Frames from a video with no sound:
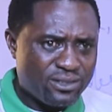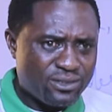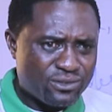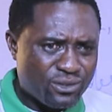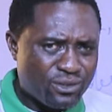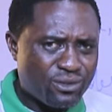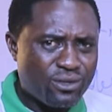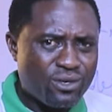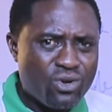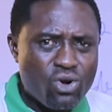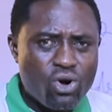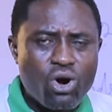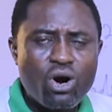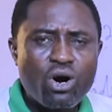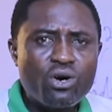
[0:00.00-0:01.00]

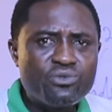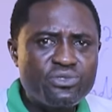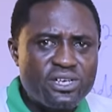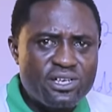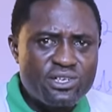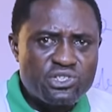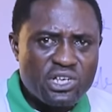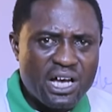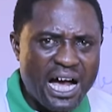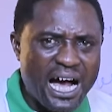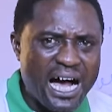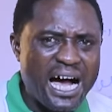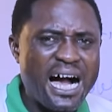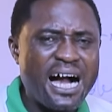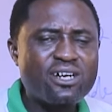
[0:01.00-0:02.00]
So all these
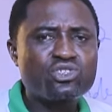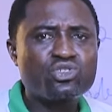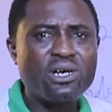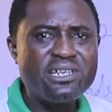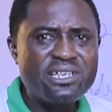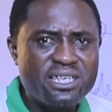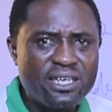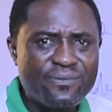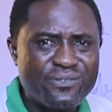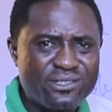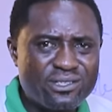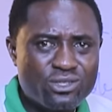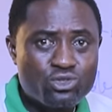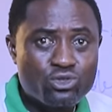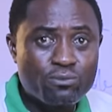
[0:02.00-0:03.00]
are actually
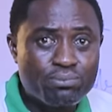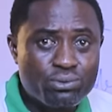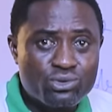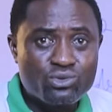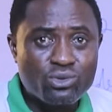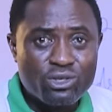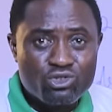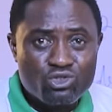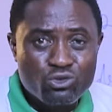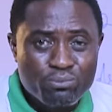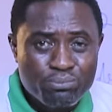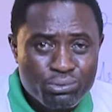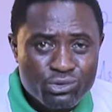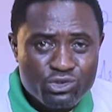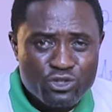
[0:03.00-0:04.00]
given to boost
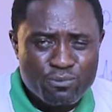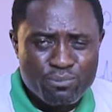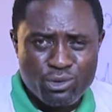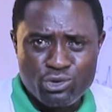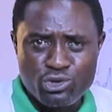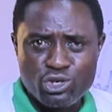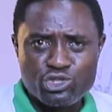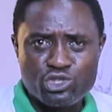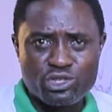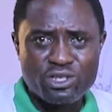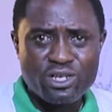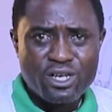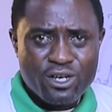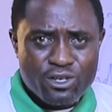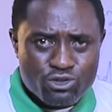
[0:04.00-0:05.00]
production,